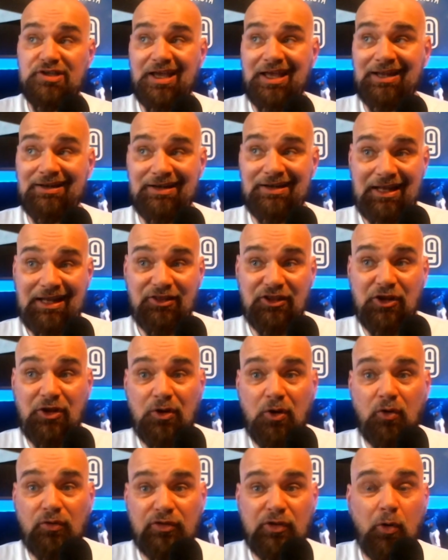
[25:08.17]
And the
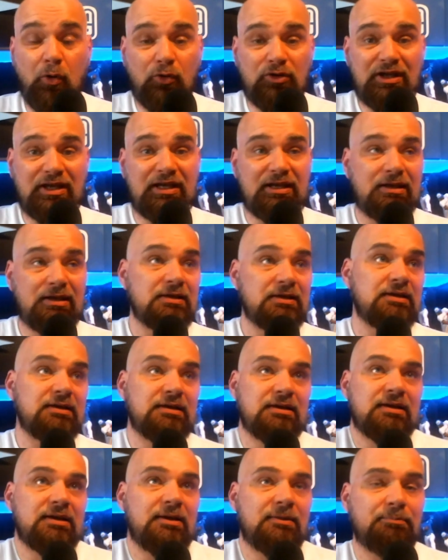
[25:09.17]
only
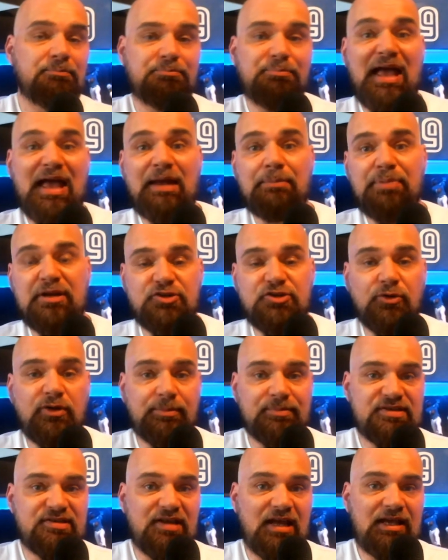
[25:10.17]
bad pitch, the only
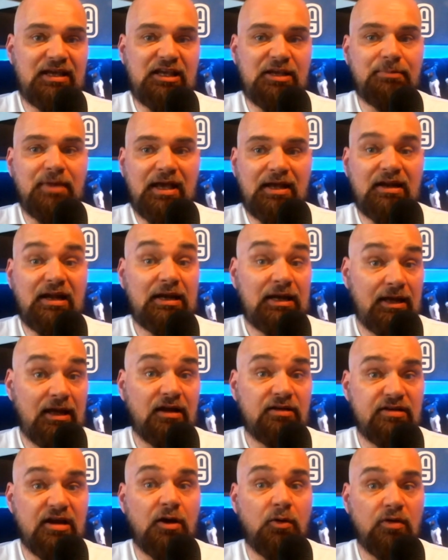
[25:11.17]
mistake he made, and it got
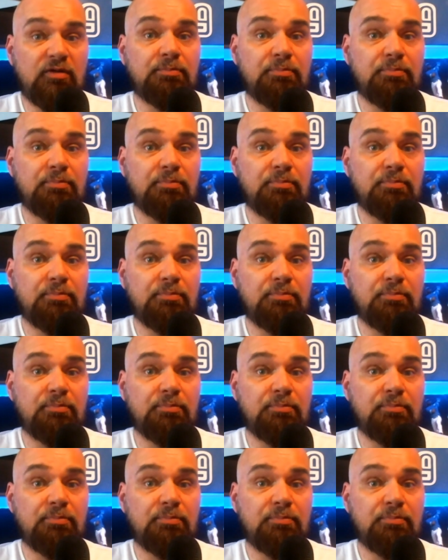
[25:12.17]
dealt with.